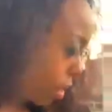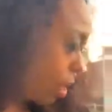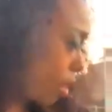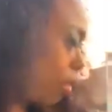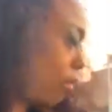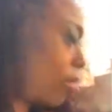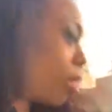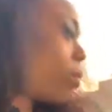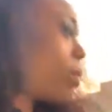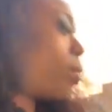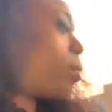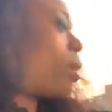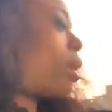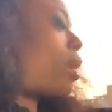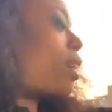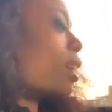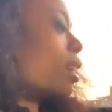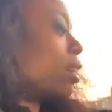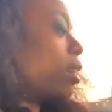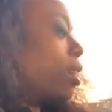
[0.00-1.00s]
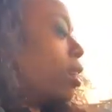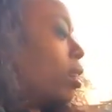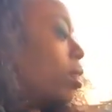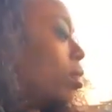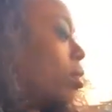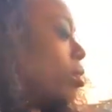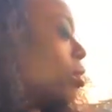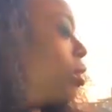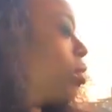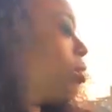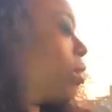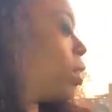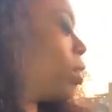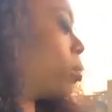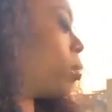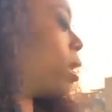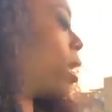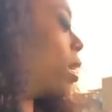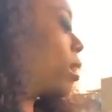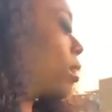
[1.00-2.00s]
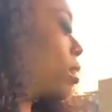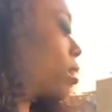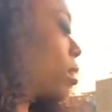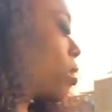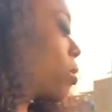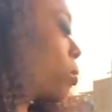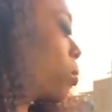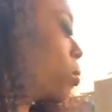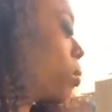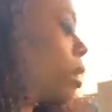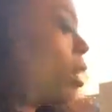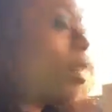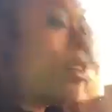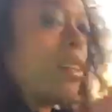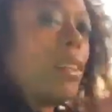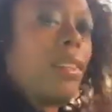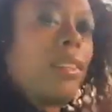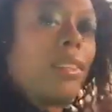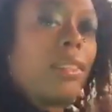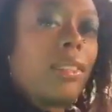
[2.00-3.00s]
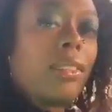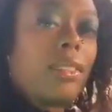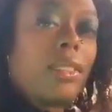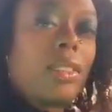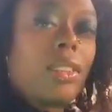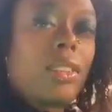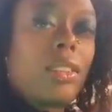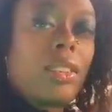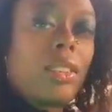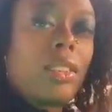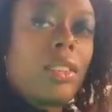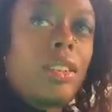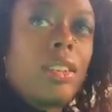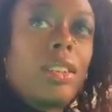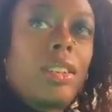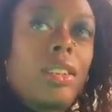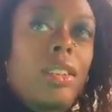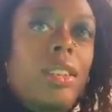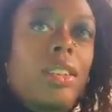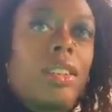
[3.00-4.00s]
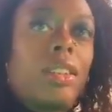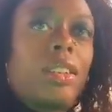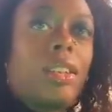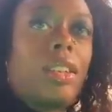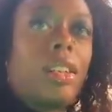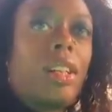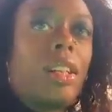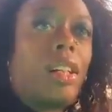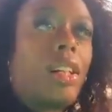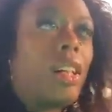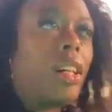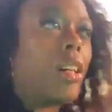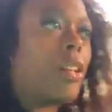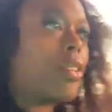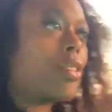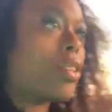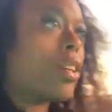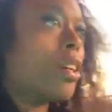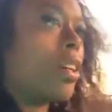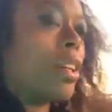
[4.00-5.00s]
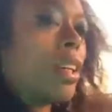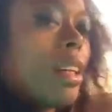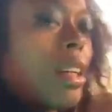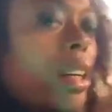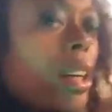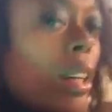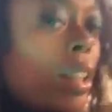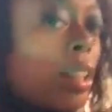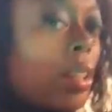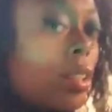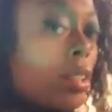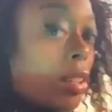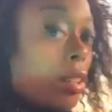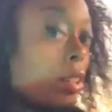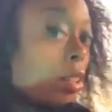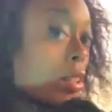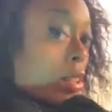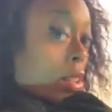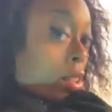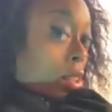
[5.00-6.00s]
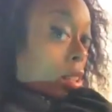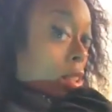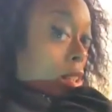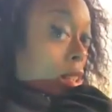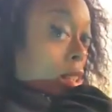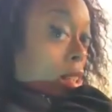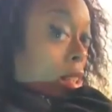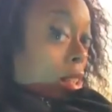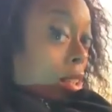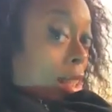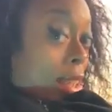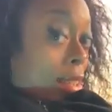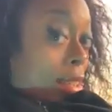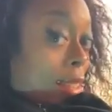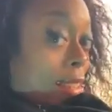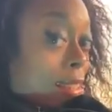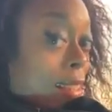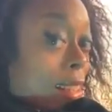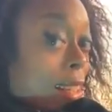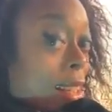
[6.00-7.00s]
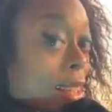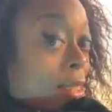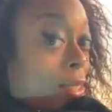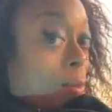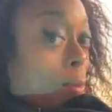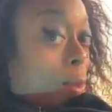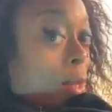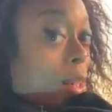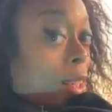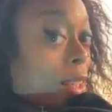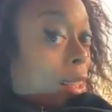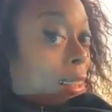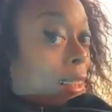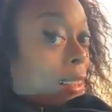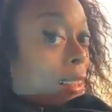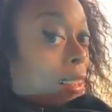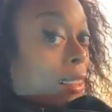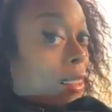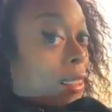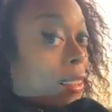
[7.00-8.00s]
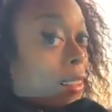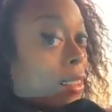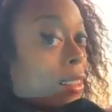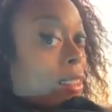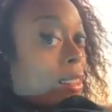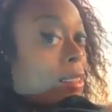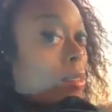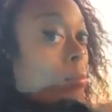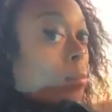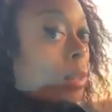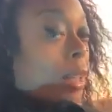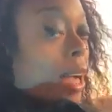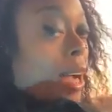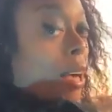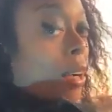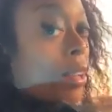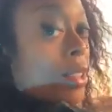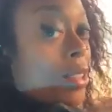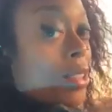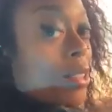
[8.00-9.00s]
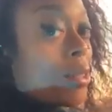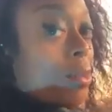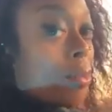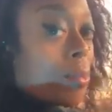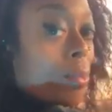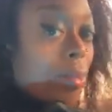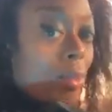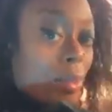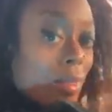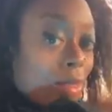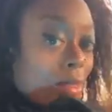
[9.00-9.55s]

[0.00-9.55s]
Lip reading: do we have? Oh, we're wearing Don't Fear the Blackness as well on our shirt here. This is an Edwardian blouse